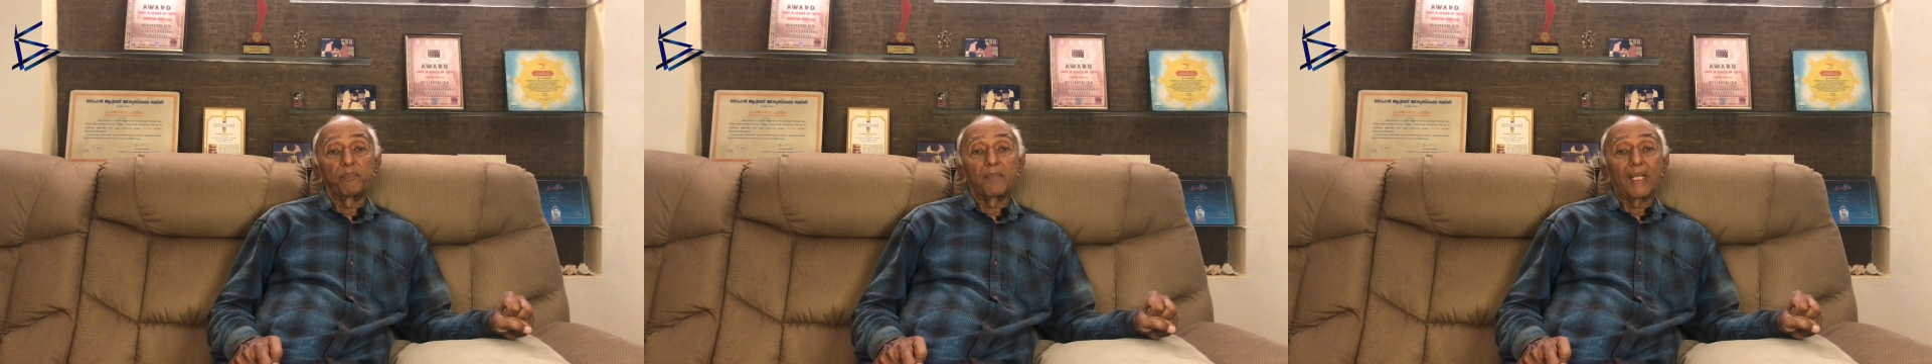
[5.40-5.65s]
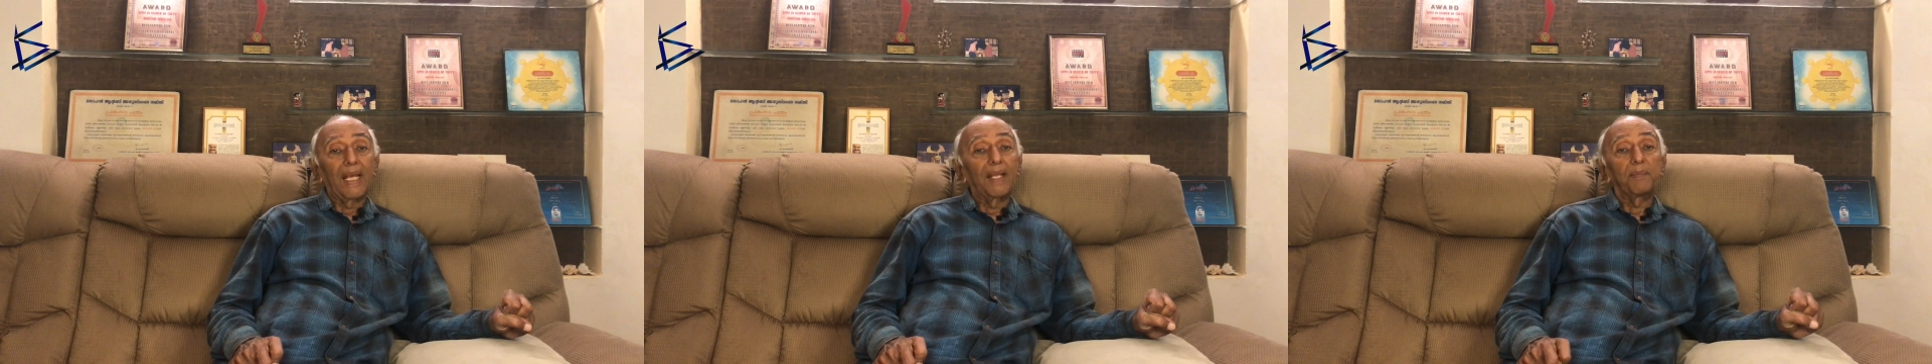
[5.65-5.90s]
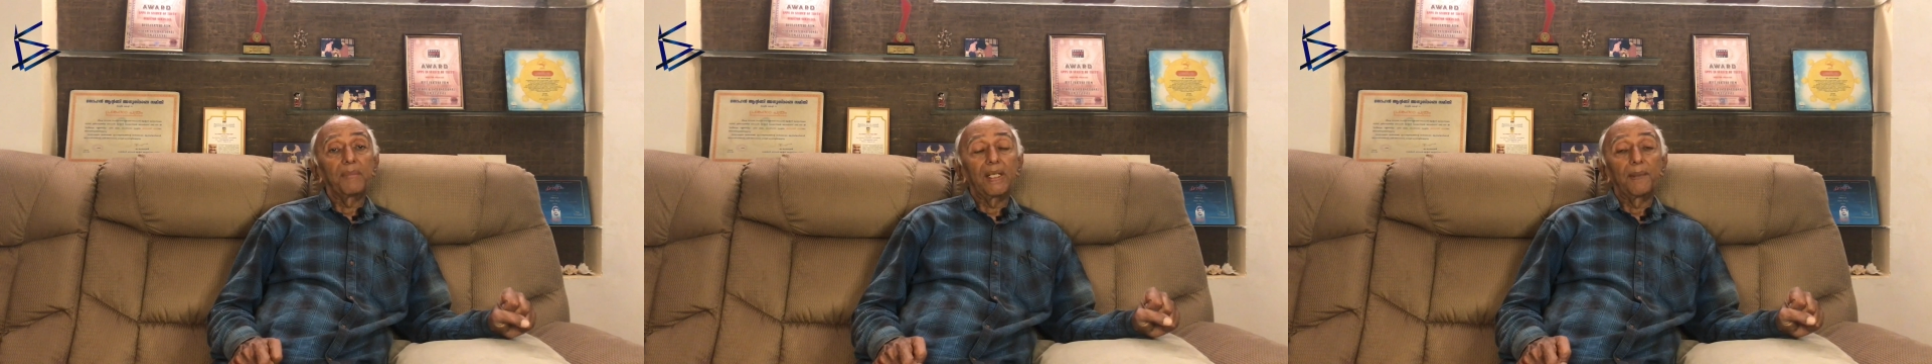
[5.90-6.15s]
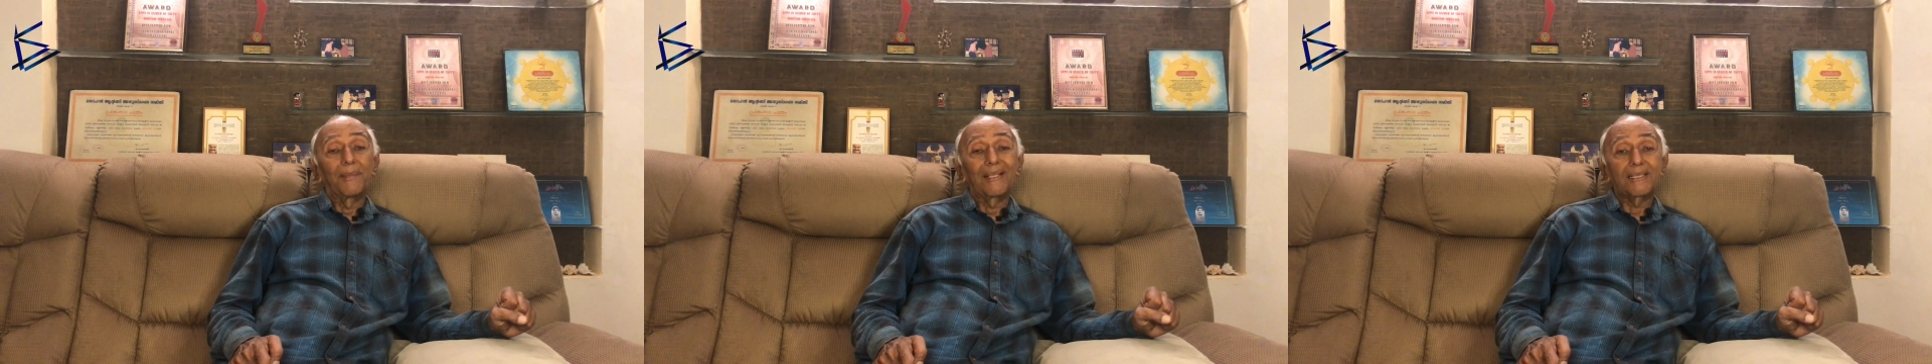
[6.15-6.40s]
can be
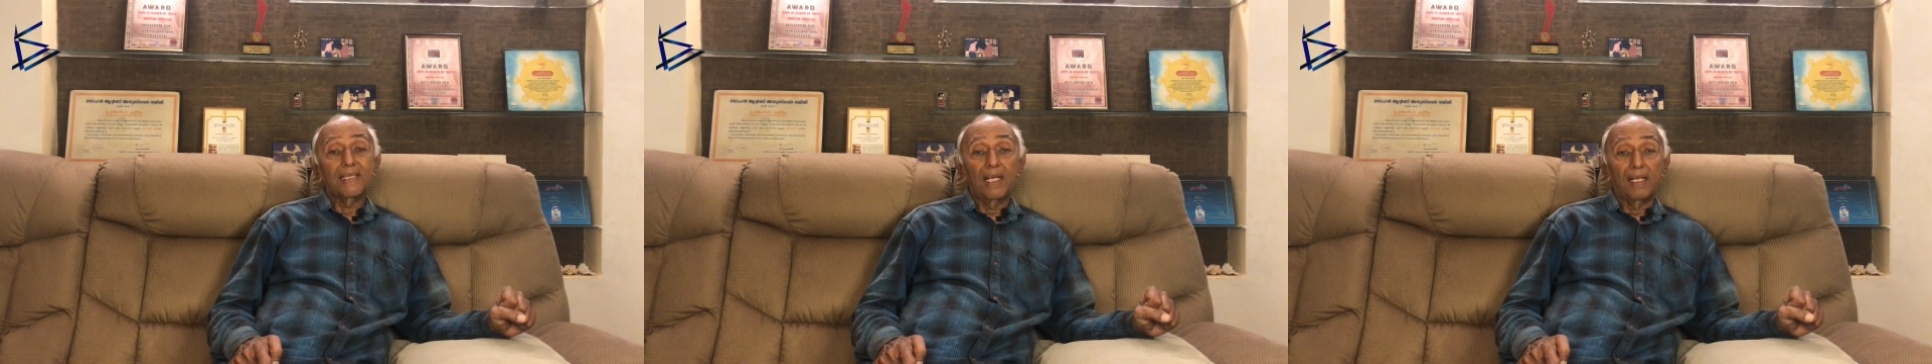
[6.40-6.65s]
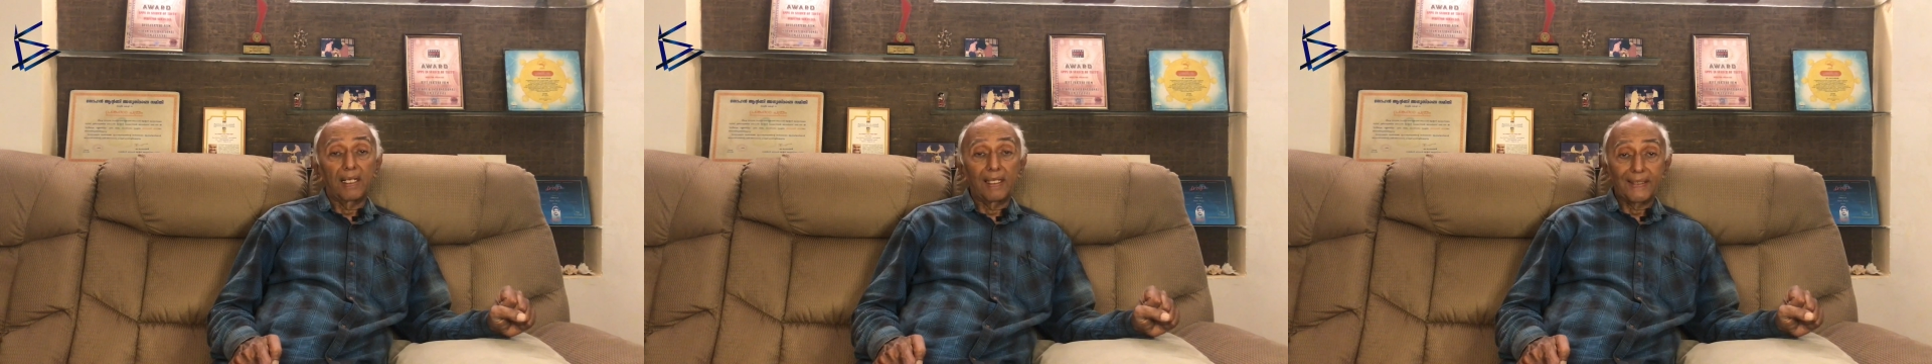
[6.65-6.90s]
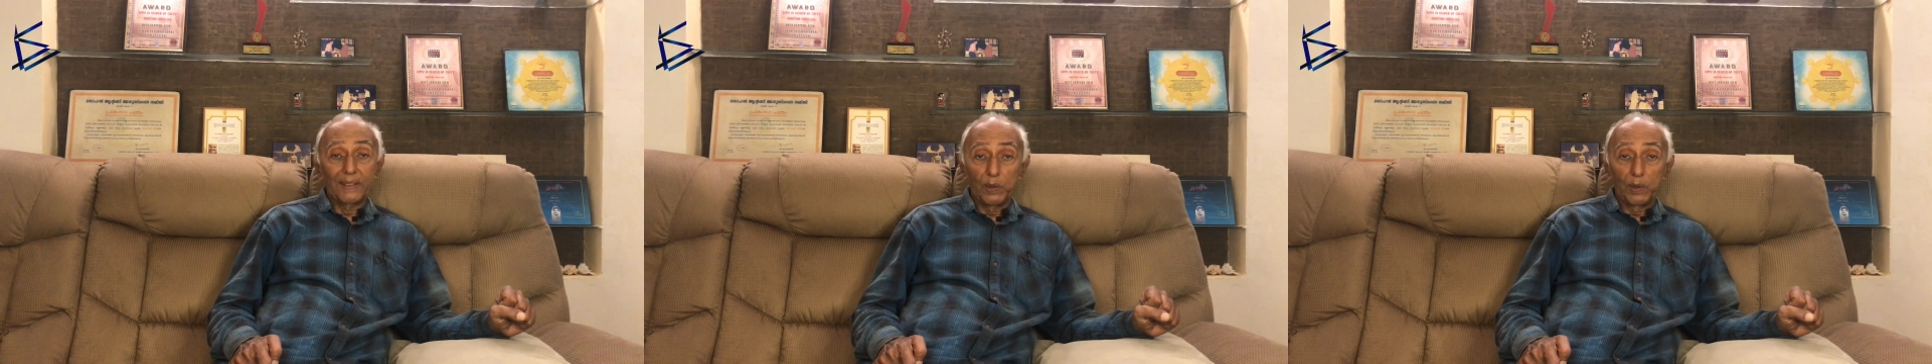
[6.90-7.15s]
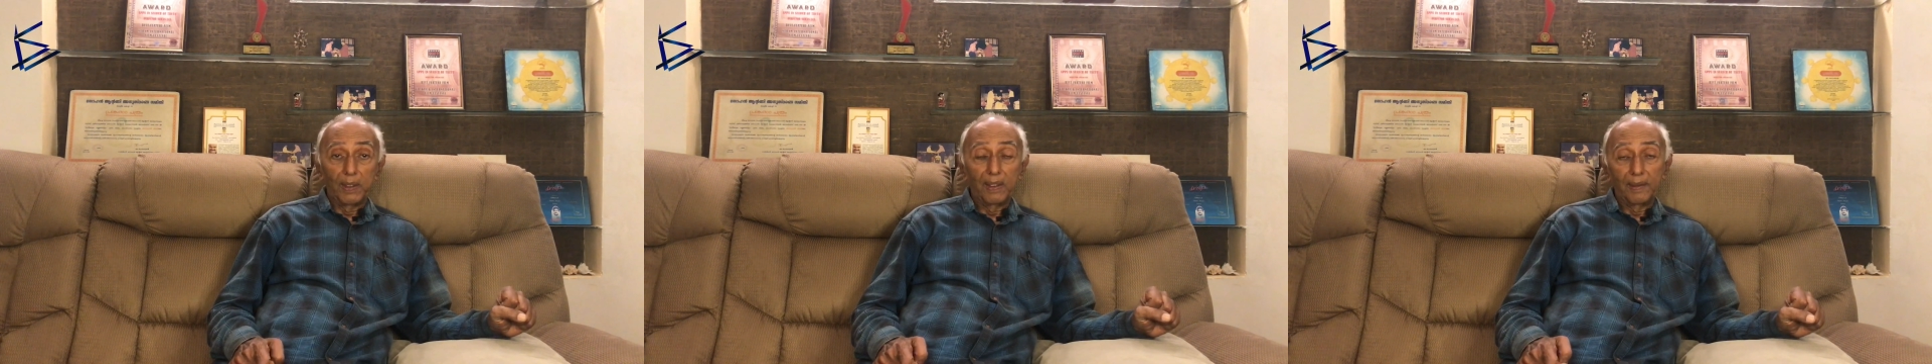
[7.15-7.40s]
best understood